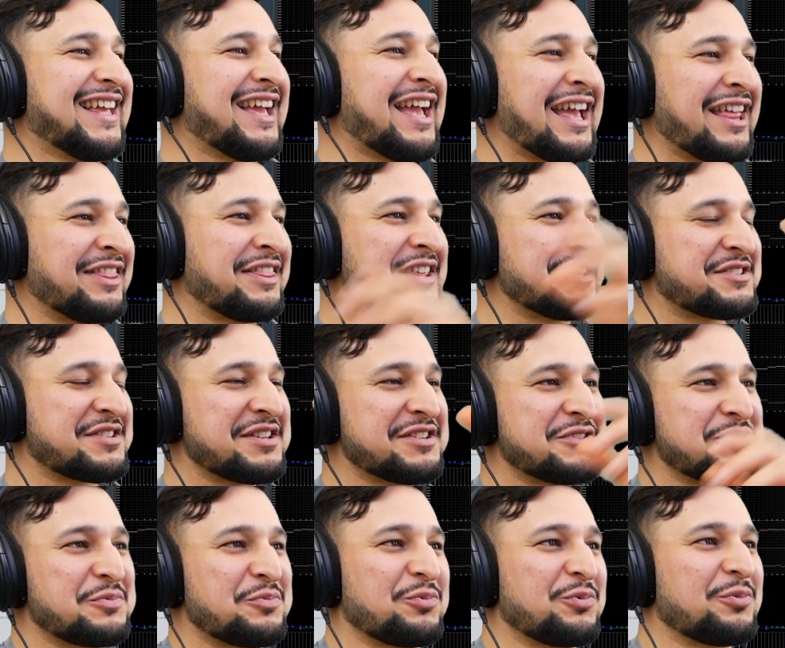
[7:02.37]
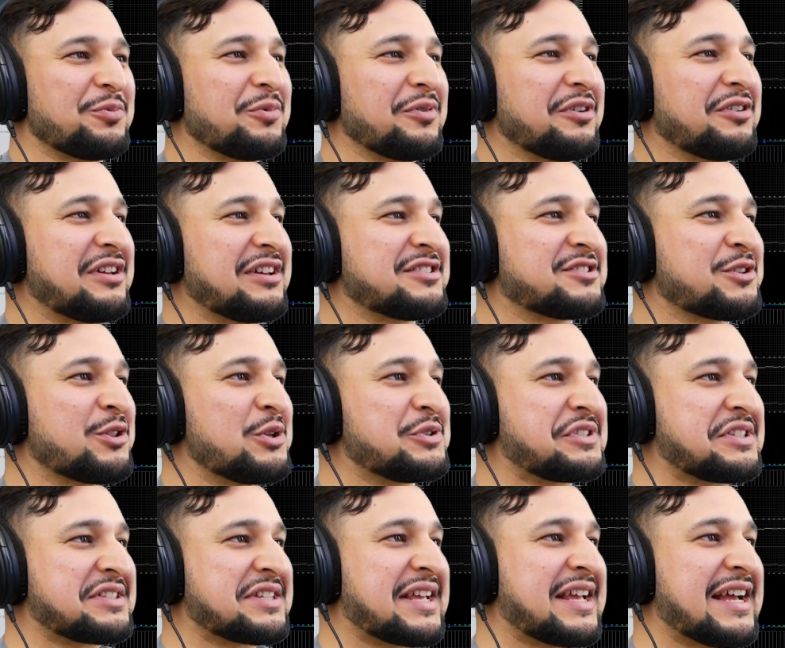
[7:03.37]
this is as close
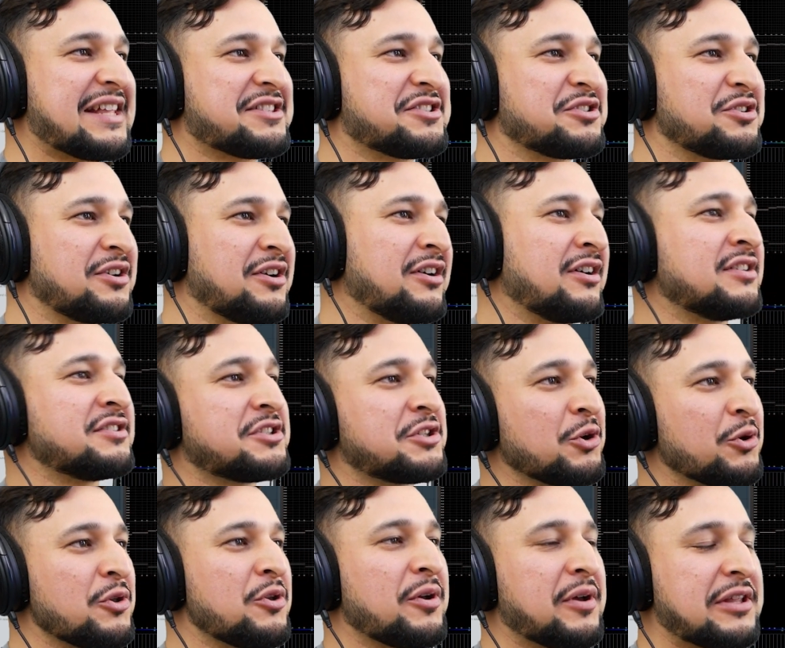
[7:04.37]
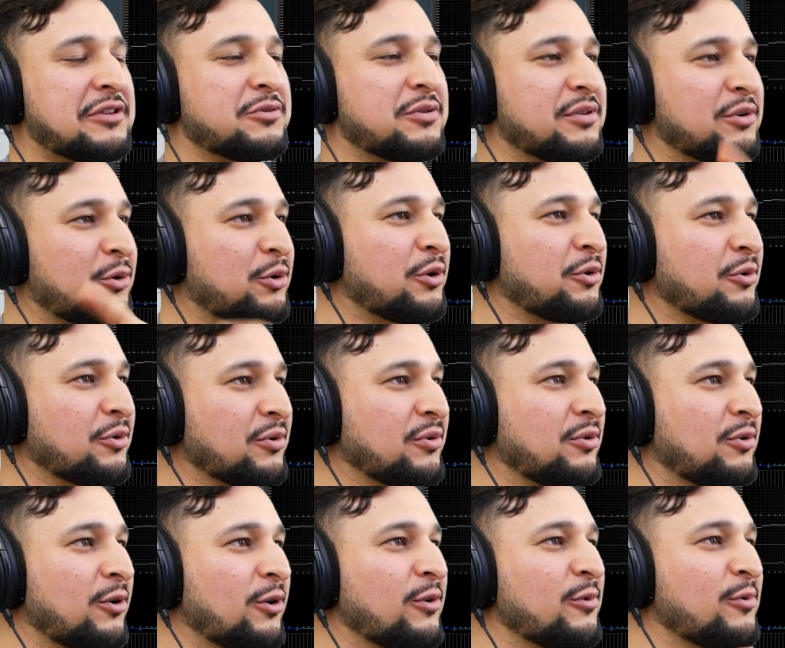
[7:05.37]
as it gets until you get to the
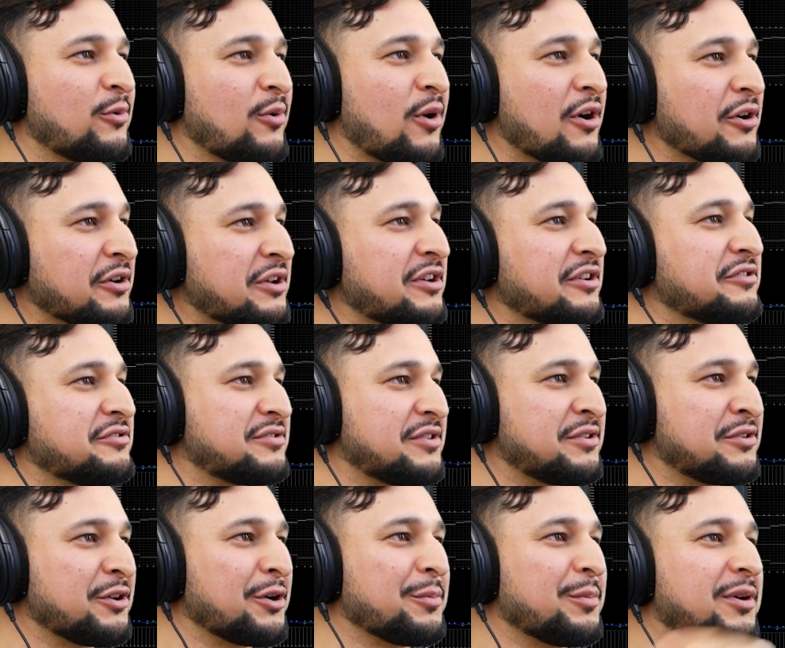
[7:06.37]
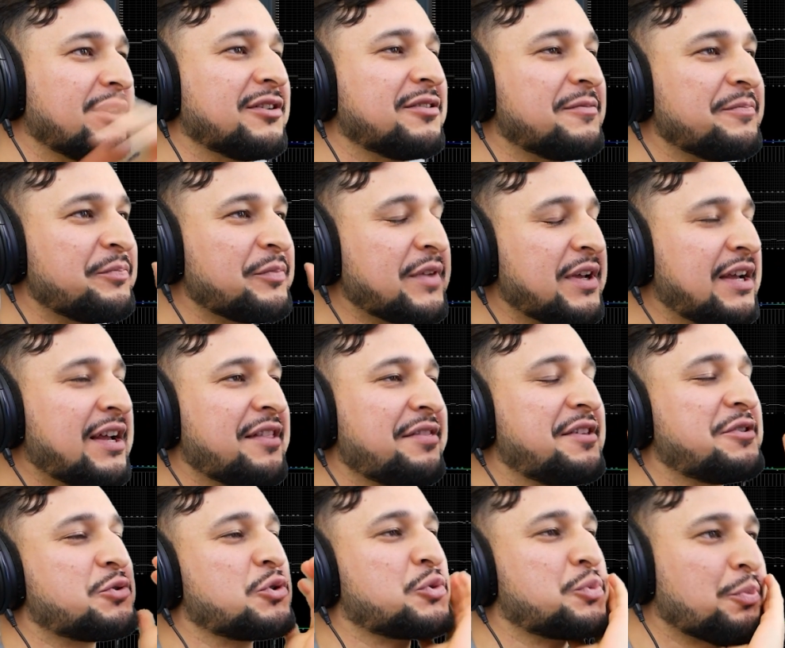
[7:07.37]
hard rock kicks in there. But
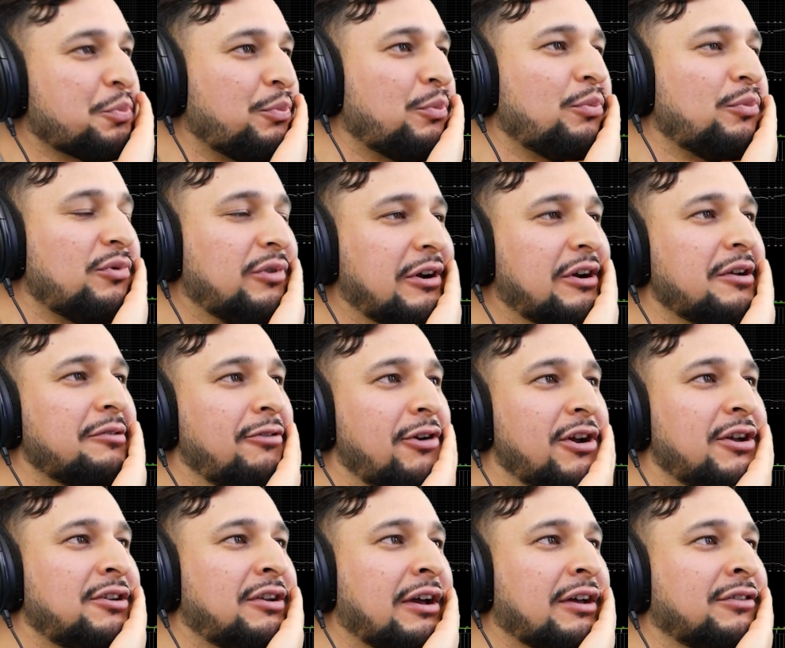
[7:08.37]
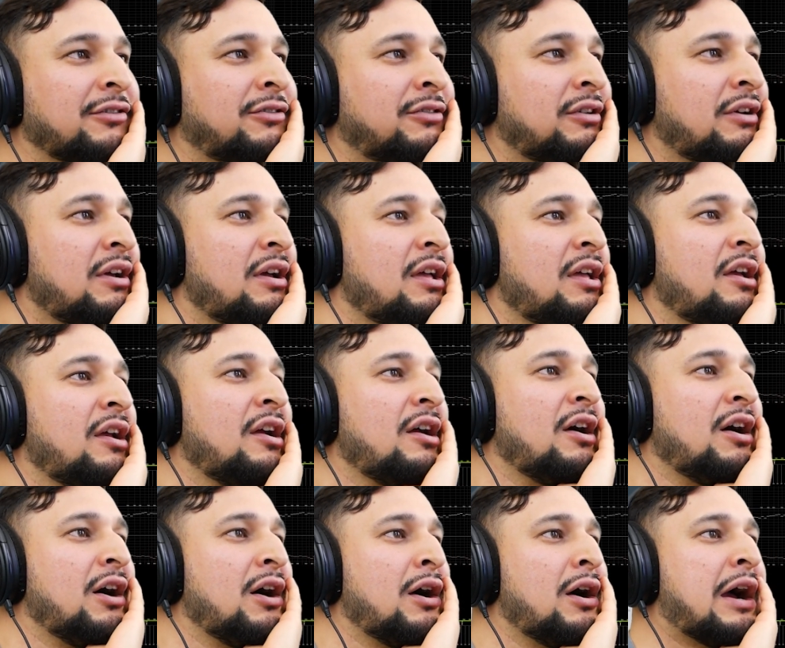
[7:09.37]
this was very, very nice.
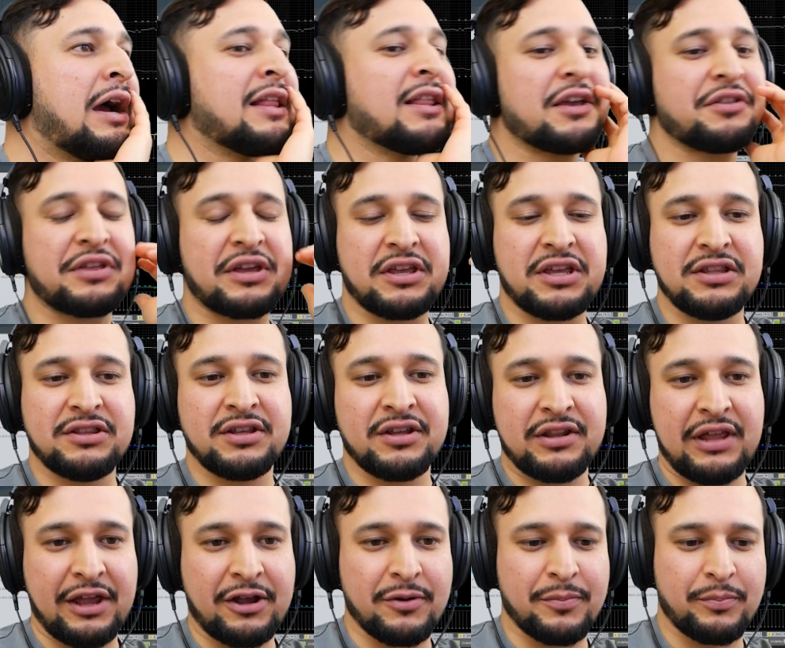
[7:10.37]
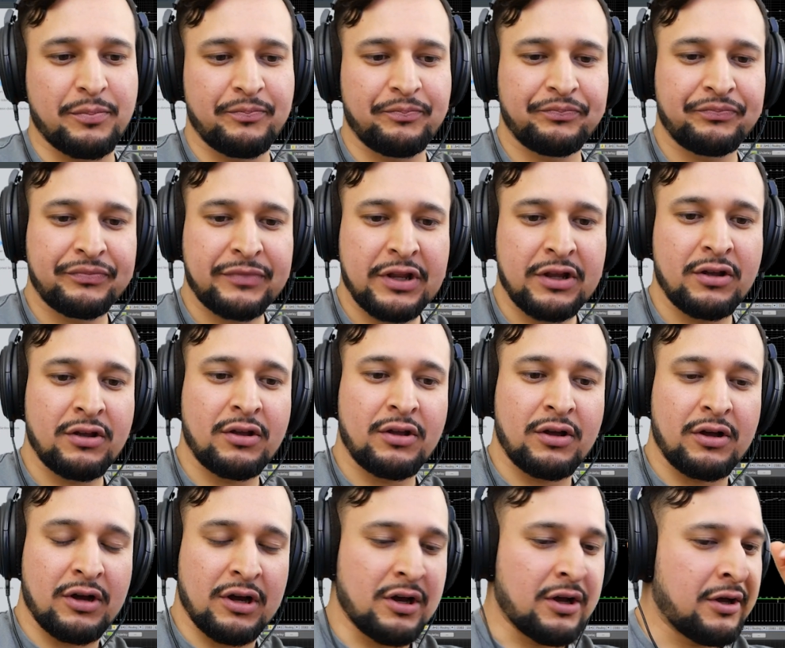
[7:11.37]
I like that he did
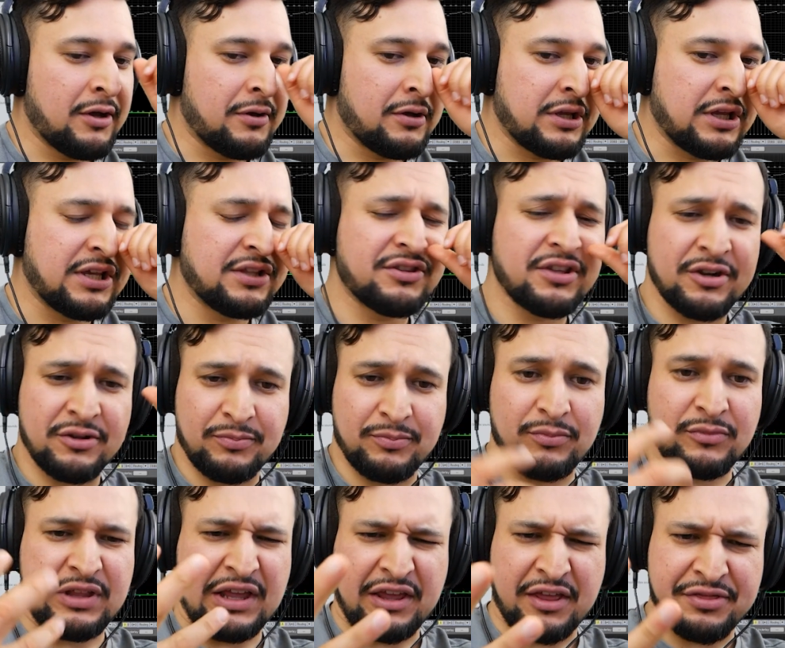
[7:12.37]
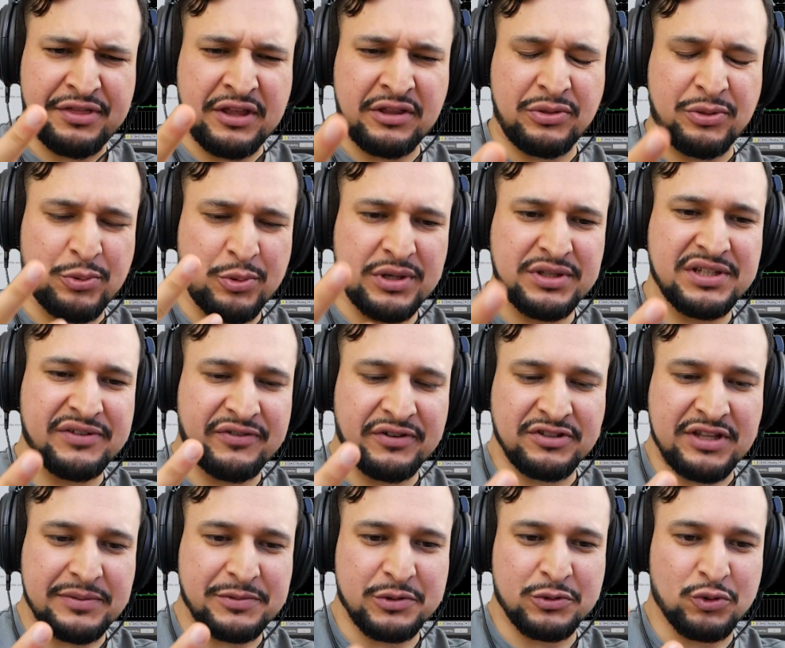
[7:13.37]
I think 3 different
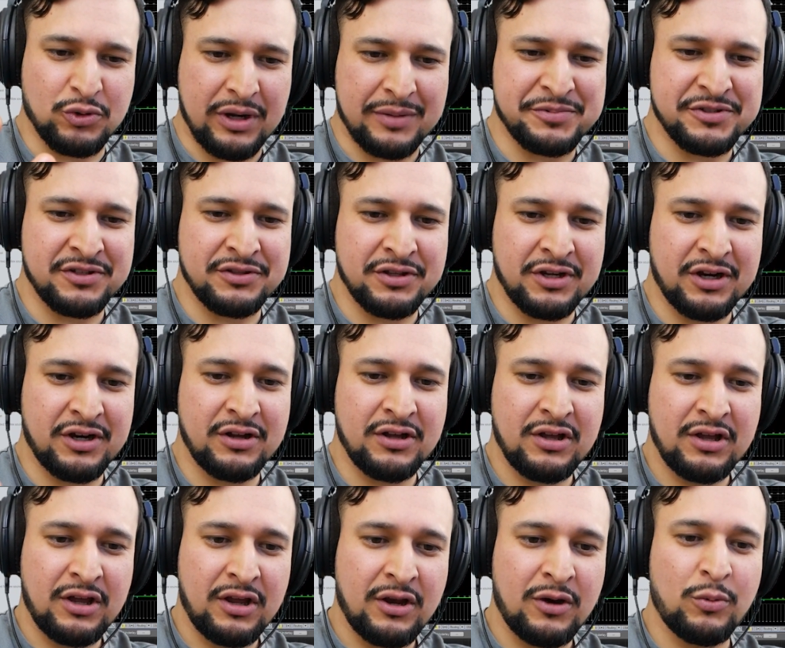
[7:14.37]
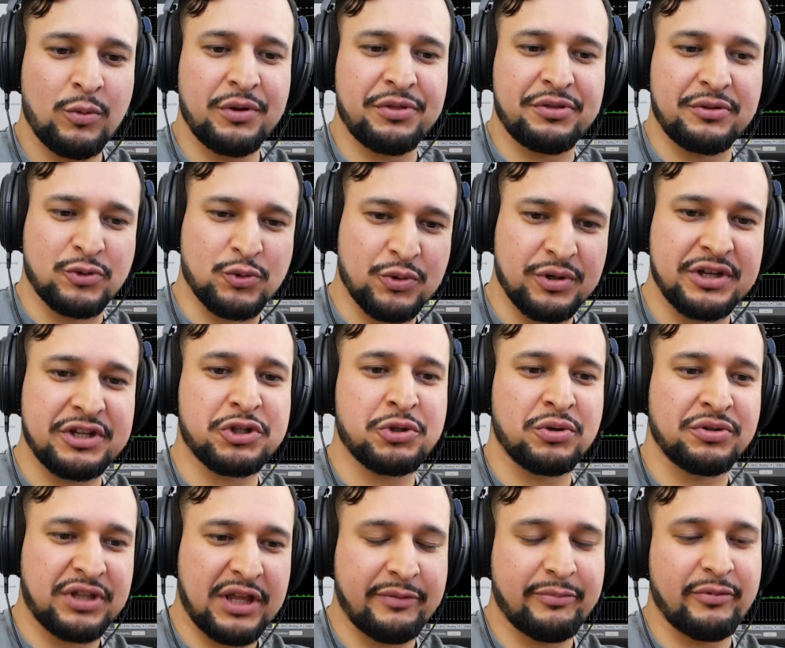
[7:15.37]
types of drops in there, with the
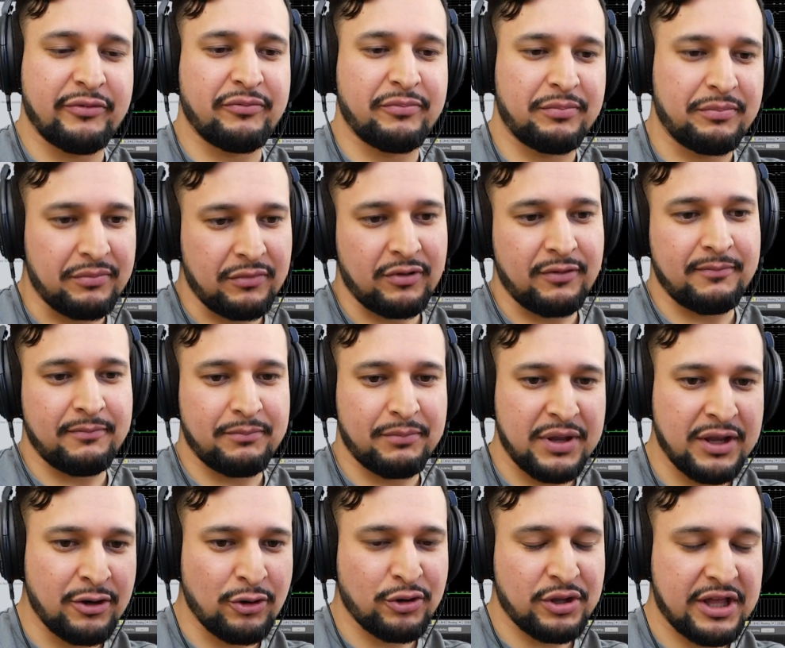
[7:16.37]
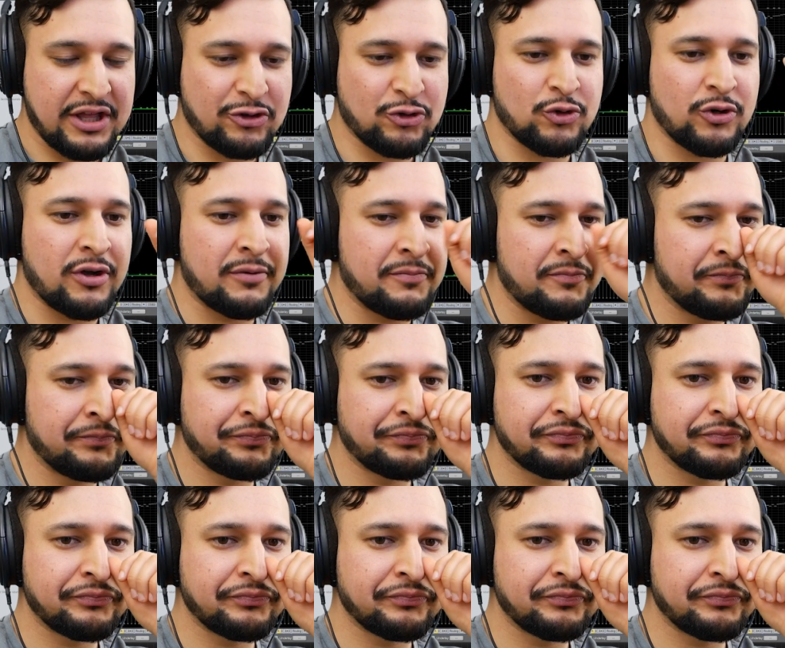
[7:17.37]
traditional type of bigger kick drum,